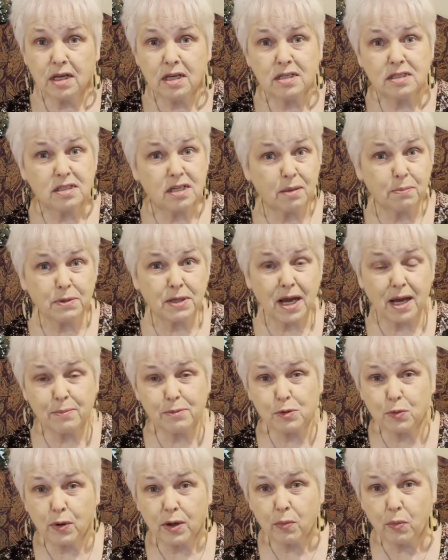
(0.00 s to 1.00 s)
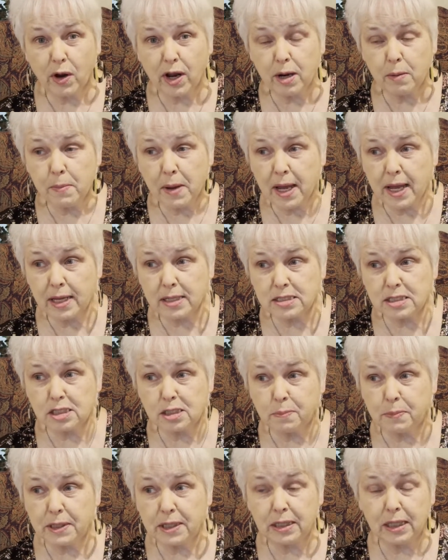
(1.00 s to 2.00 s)
Sometimes we wear masks to
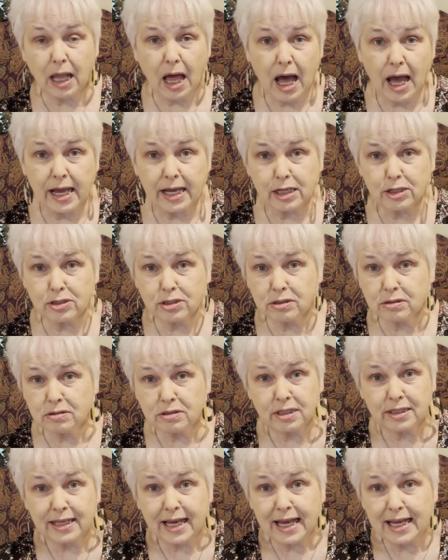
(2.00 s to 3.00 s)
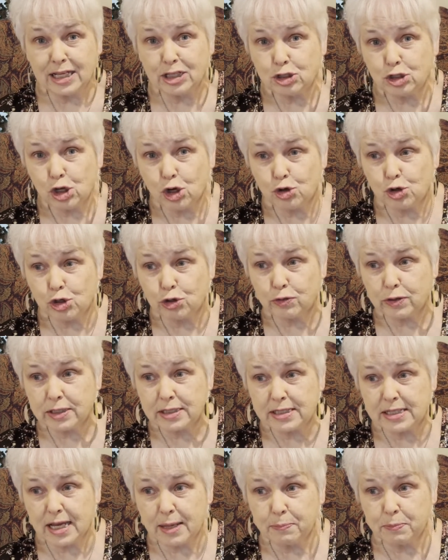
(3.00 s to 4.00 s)
be liked, to gain social
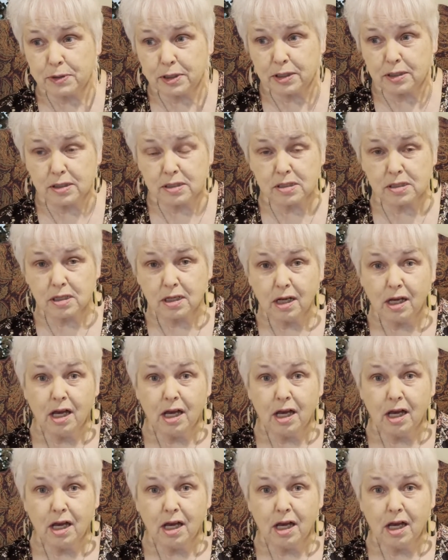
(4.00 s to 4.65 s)
acceptance,